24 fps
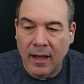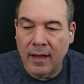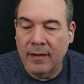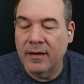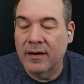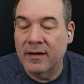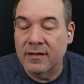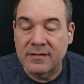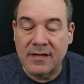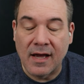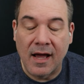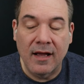
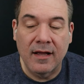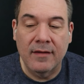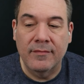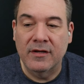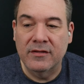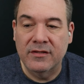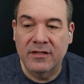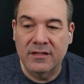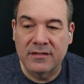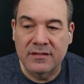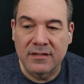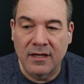going to talk
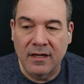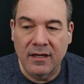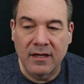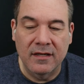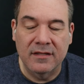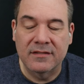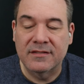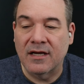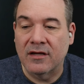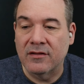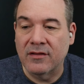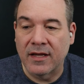about this and I'm going
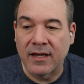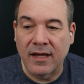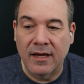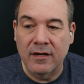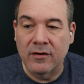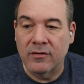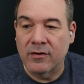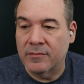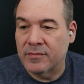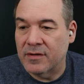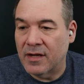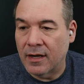to sound like I
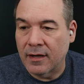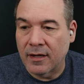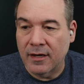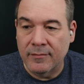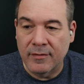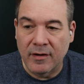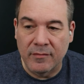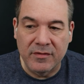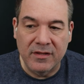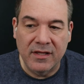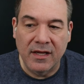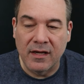know what I'm talking
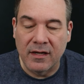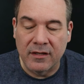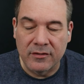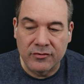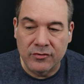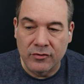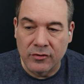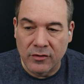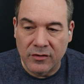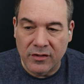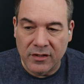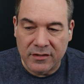about, but the
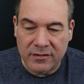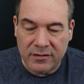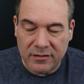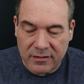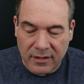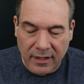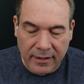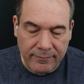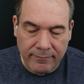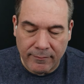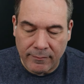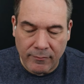honest truth
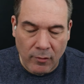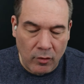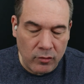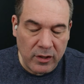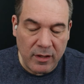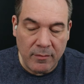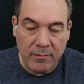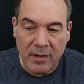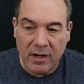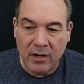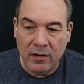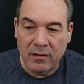is I
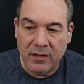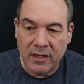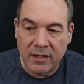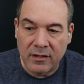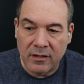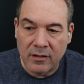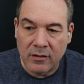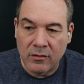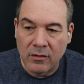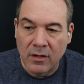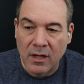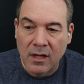only barely
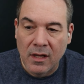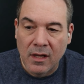do.